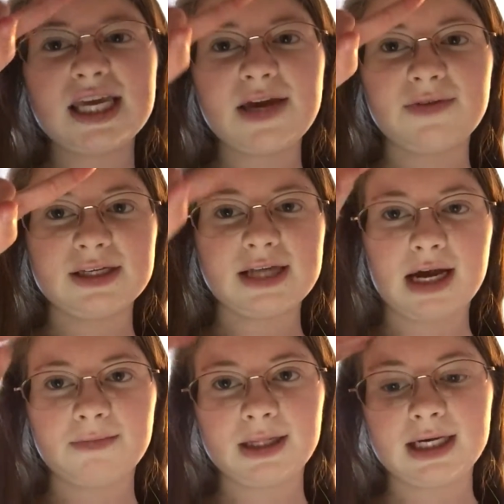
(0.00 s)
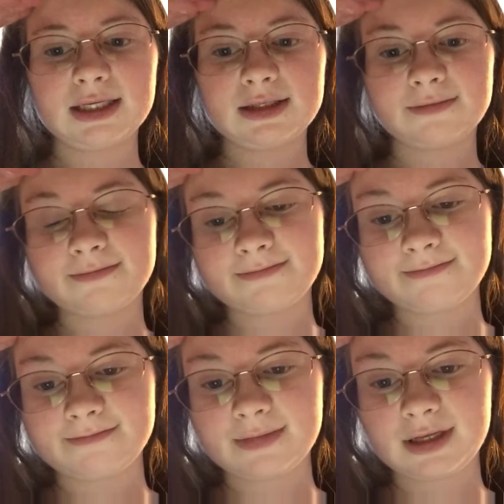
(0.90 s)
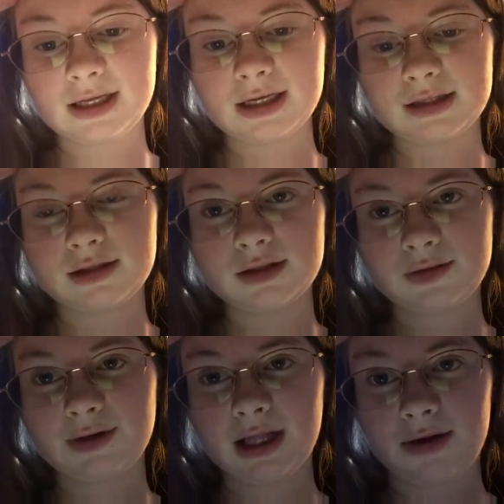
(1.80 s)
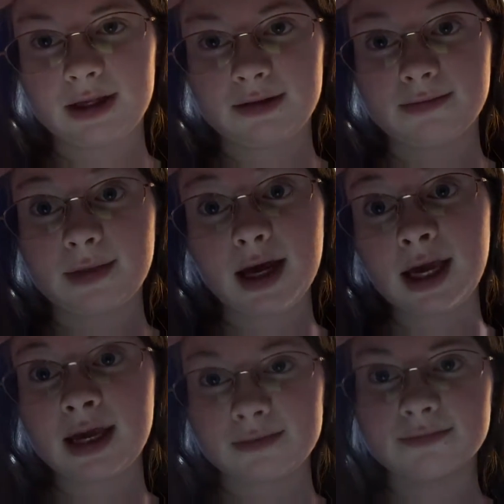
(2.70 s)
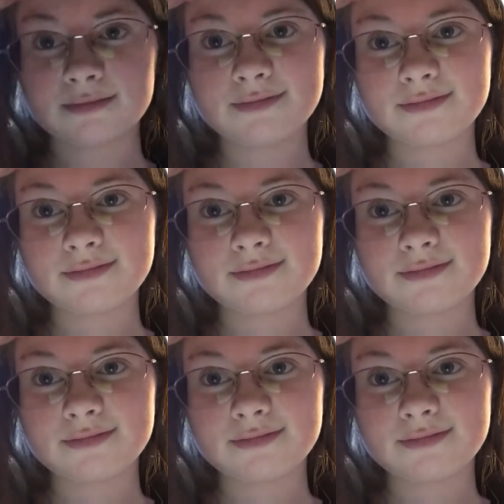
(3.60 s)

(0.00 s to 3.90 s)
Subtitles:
Give it a second, please. It's reloading. Again.